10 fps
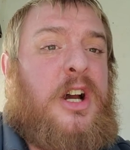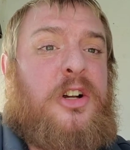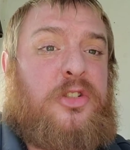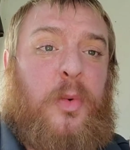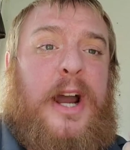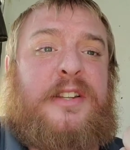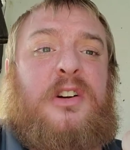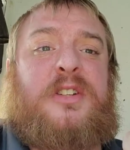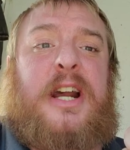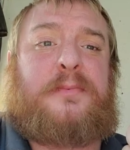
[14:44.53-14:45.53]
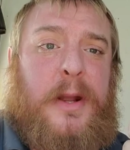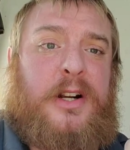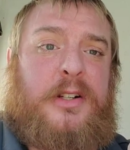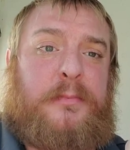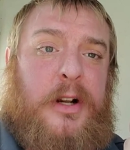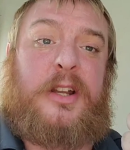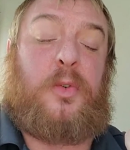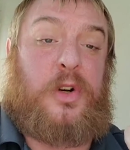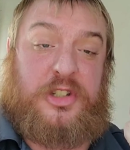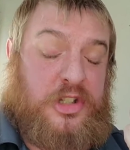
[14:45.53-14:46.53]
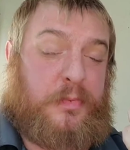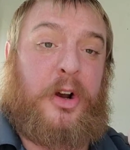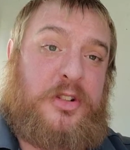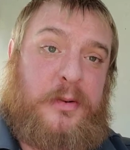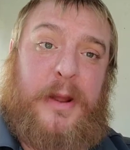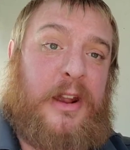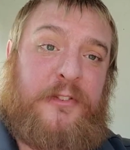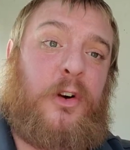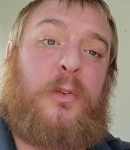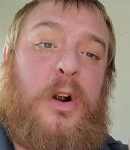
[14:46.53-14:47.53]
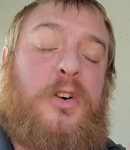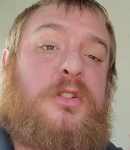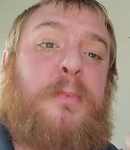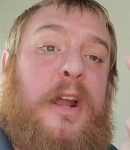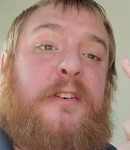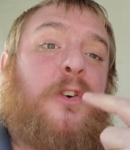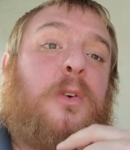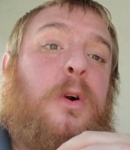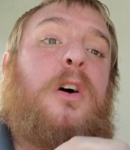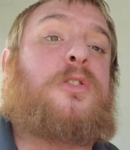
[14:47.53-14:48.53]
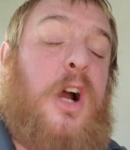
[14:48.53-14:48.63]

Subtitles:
So why is our taxpayer money, which is supposed to pay for our roads, paying for our roads?